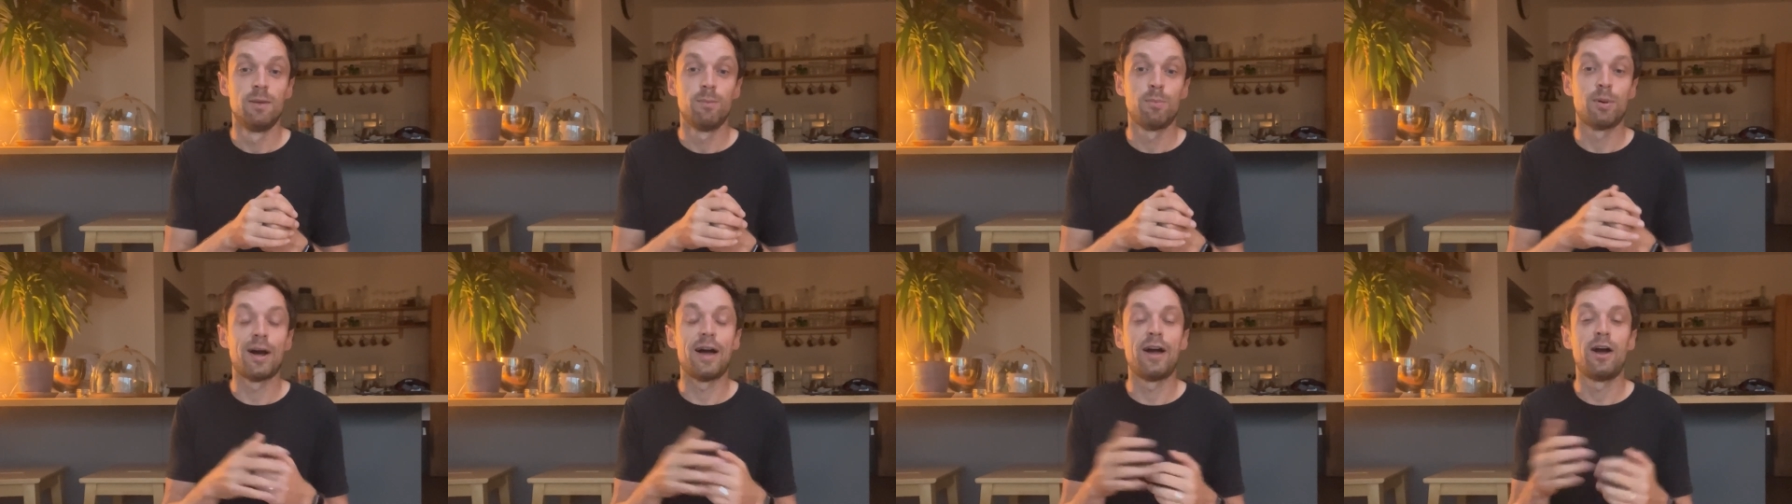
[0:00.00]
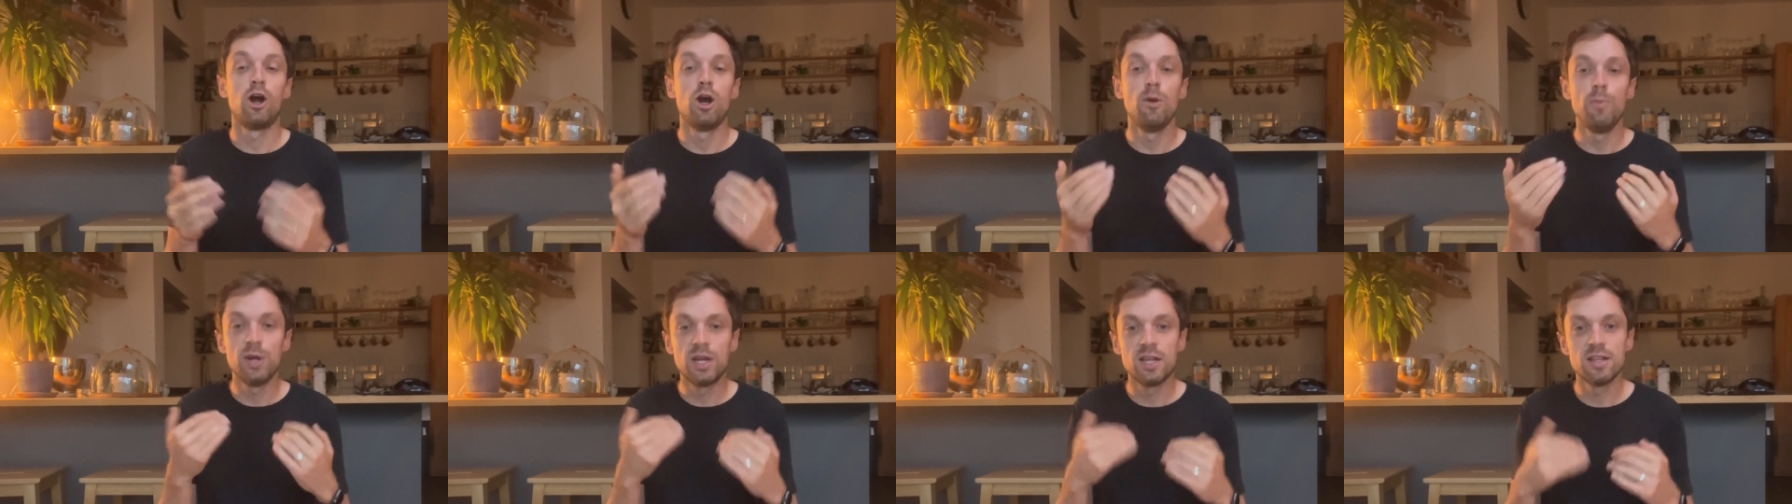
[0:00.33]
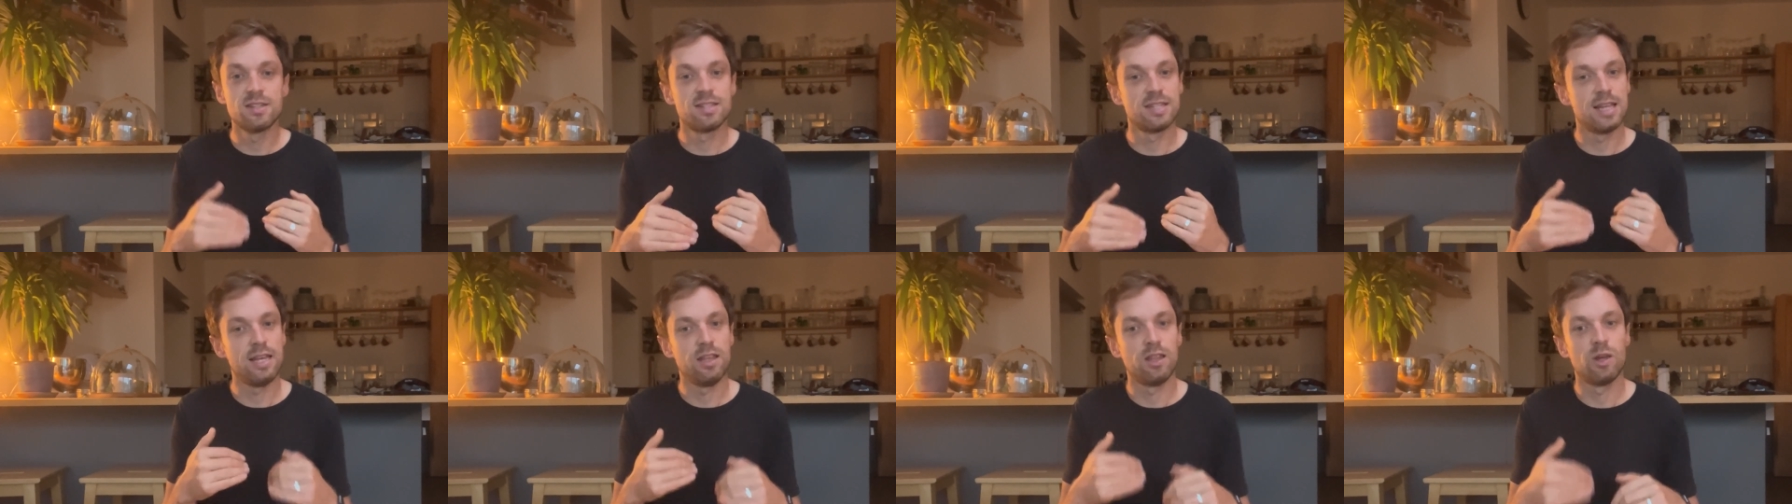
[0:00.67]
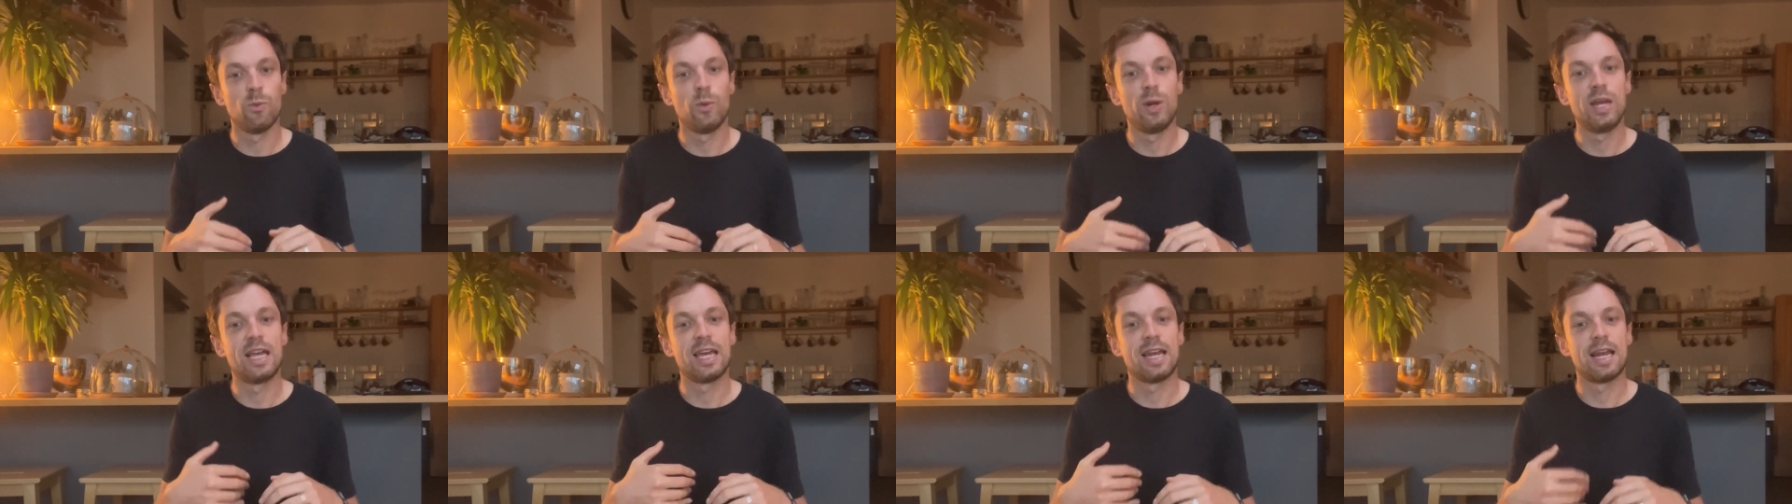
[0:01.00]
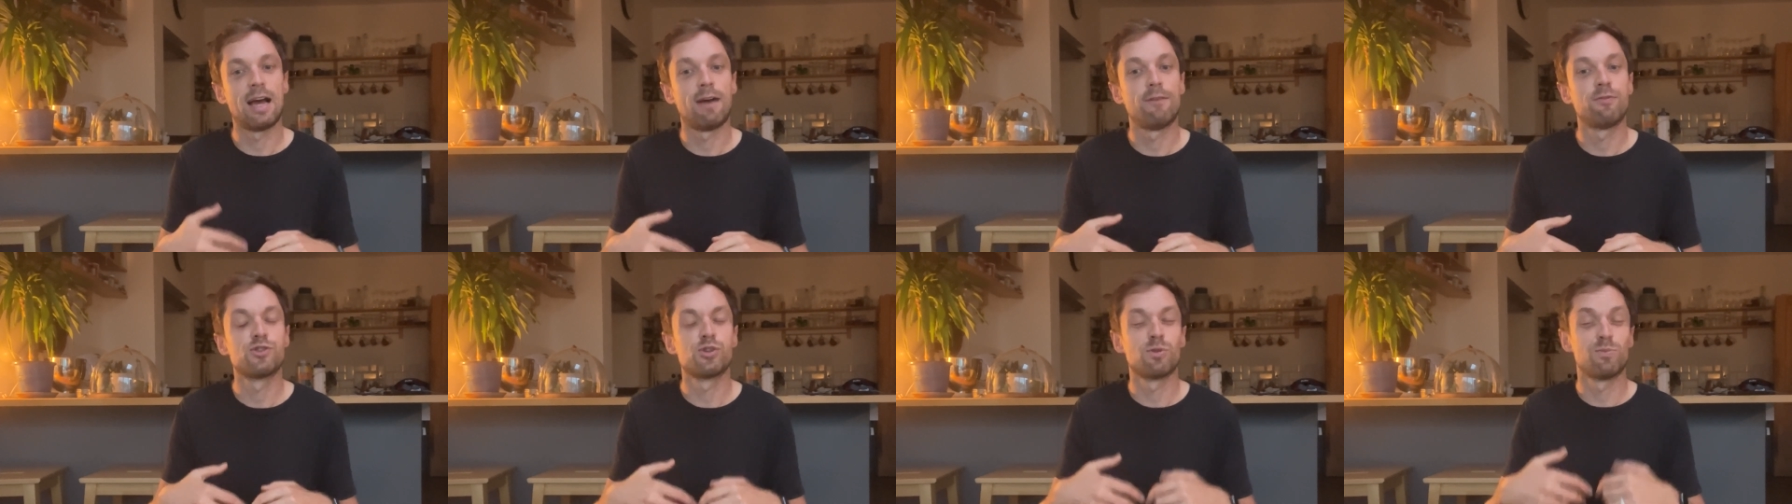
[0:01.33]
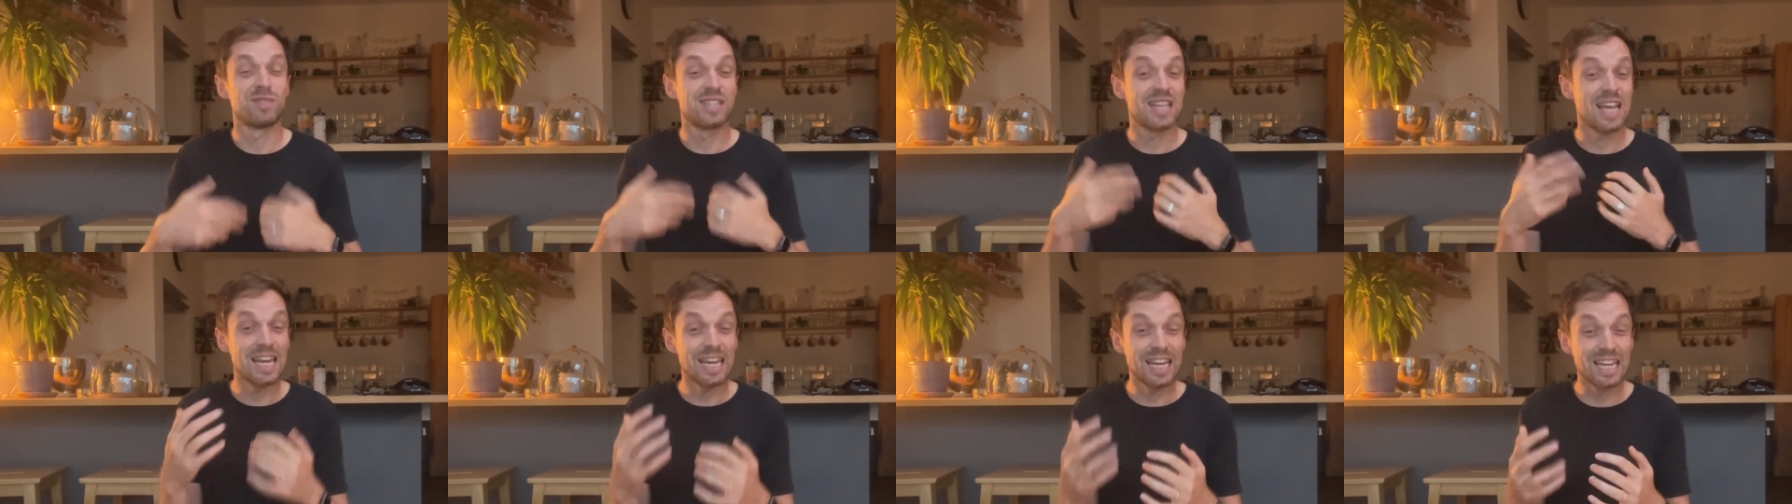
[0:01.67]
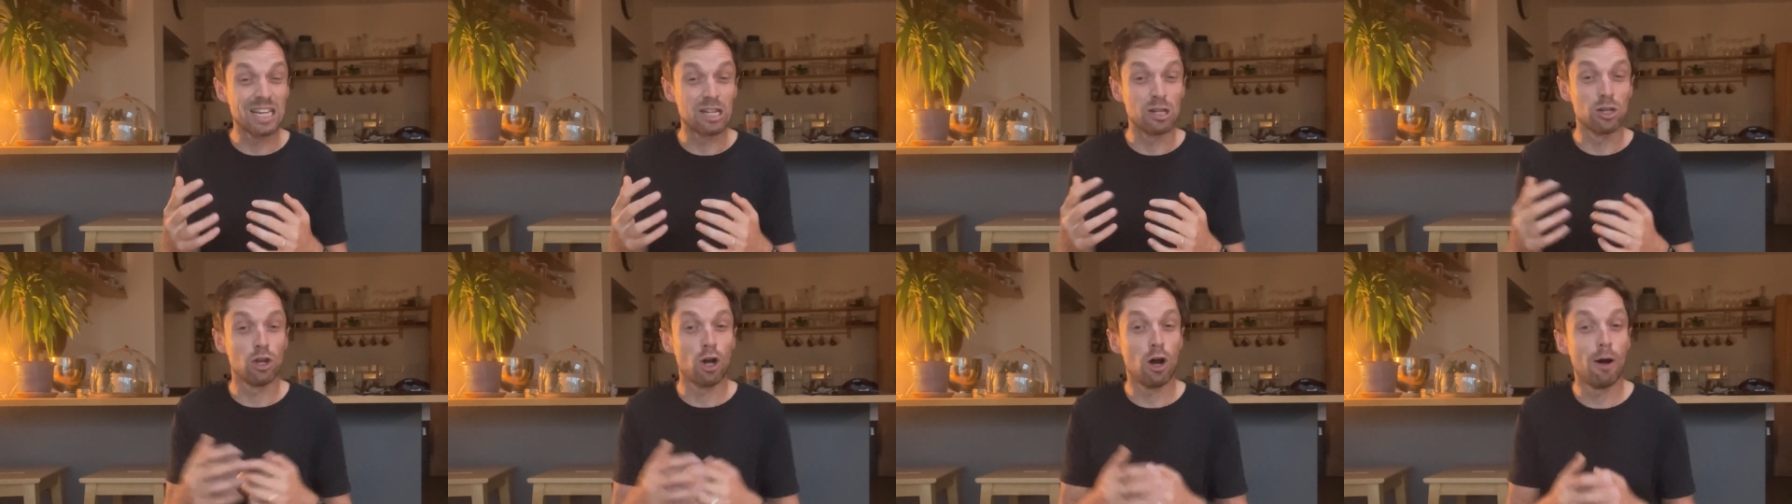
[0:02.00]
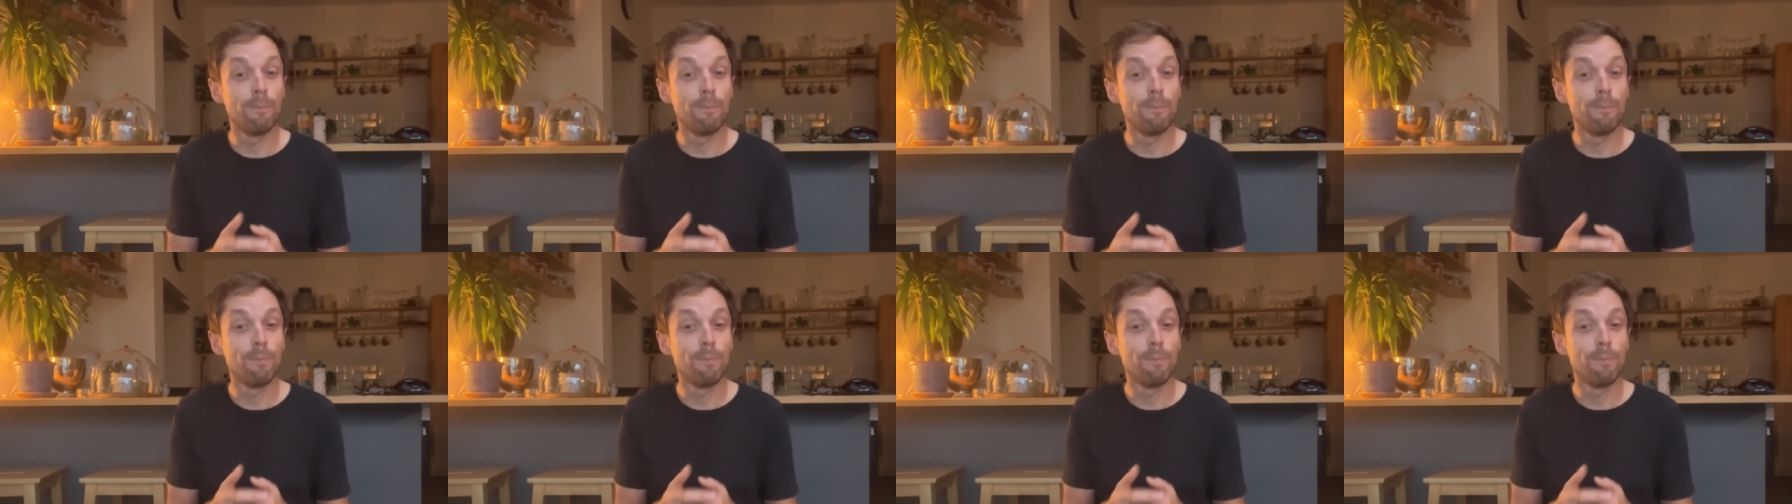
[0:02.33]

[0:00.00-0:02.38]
but I hope you can see that we can have some technical